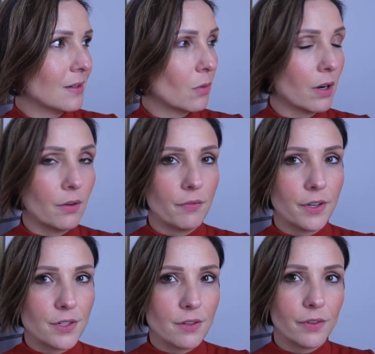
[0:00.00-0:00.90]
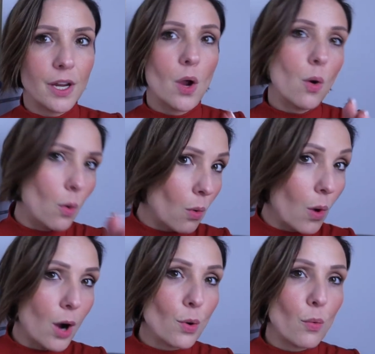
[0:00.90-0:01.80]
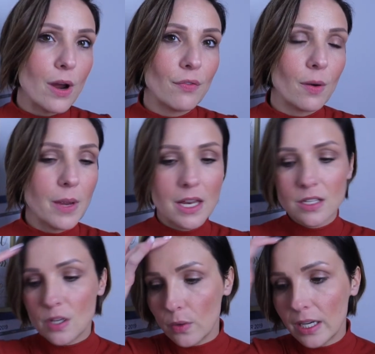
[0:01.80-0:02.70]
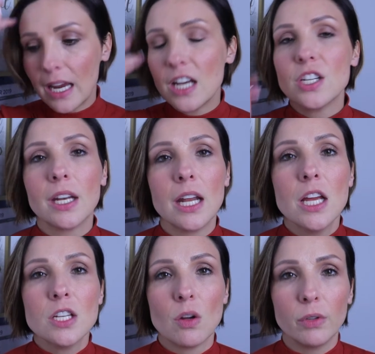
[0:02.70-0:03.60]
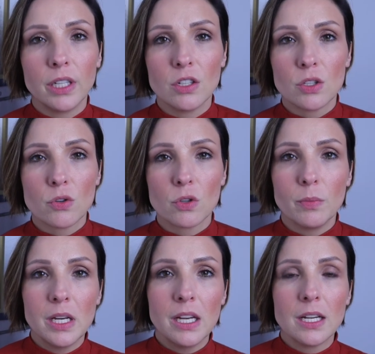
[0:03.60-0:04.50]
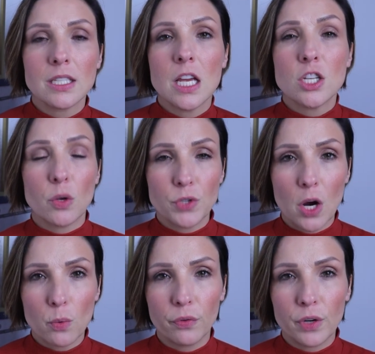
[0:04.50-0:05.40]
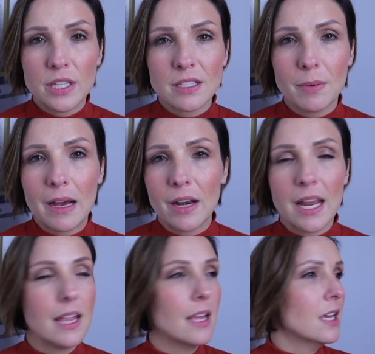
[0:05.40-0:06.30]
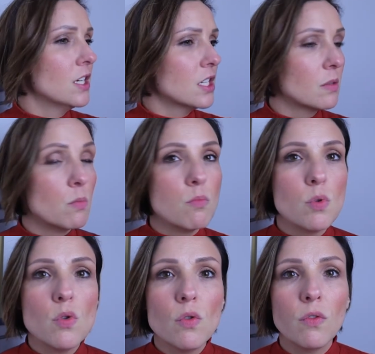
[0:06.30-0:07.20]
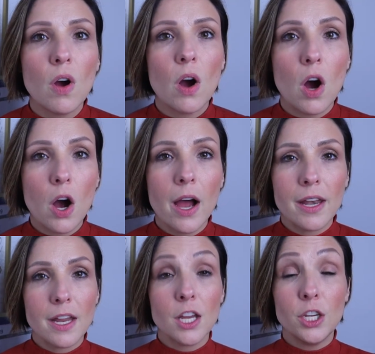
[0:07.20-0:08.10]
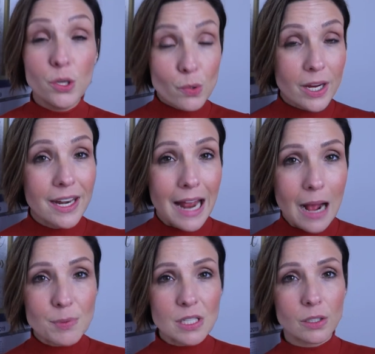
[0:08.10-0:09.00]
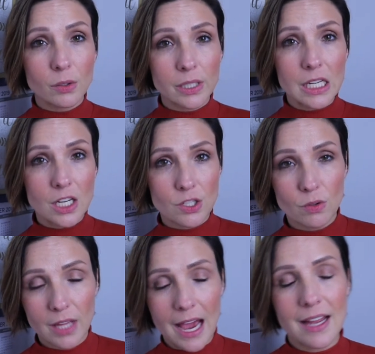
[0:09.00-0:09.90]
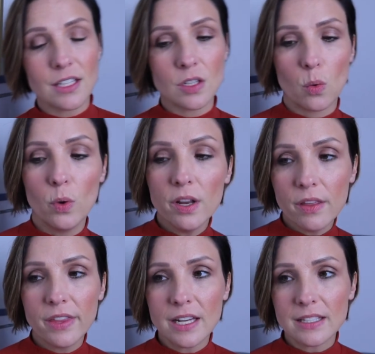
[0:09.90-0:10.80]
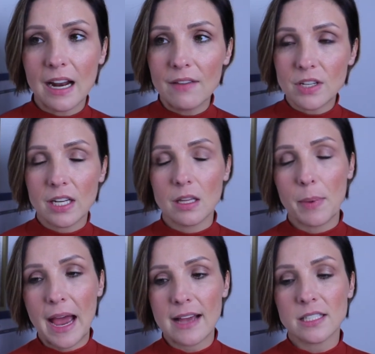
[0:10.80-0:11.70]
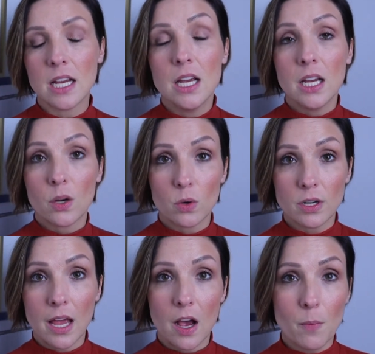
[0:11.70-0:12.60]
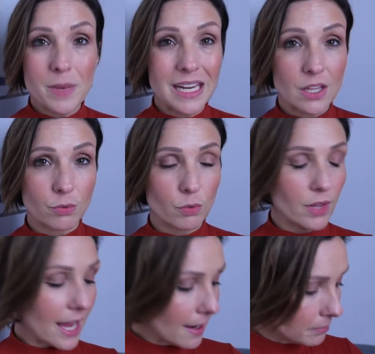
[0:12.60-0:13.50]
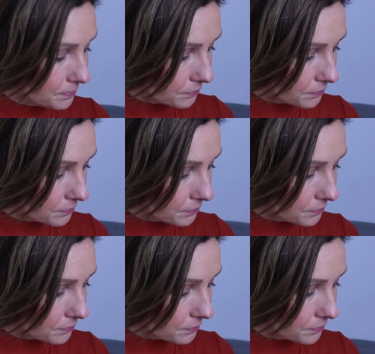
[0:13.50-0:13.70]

or figuratively walk away from it. Don't engage in it. Don't look in their social medias. Don't talk with friends about it. Just move on. You can absolutely do that. And so, one of the things that I've done in the past in order to help me get through that